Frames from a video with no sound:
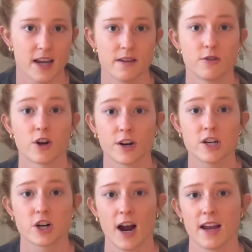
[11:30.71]
If you're gonna
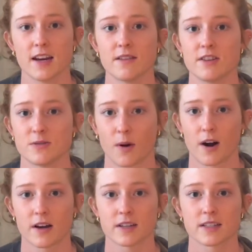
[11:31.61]
try any of these
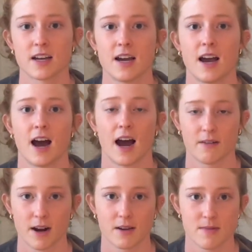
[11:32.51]
products, I
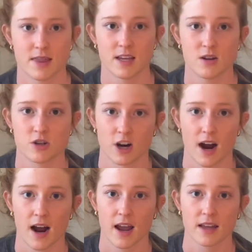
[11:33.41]
recommend that you
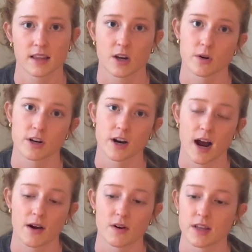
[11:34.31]
try Liquidirt.
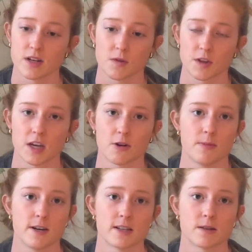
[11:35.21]
I really don't think you'll
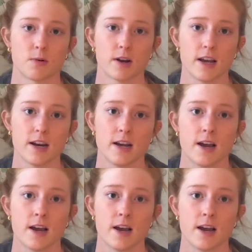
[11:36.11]
be disappointed.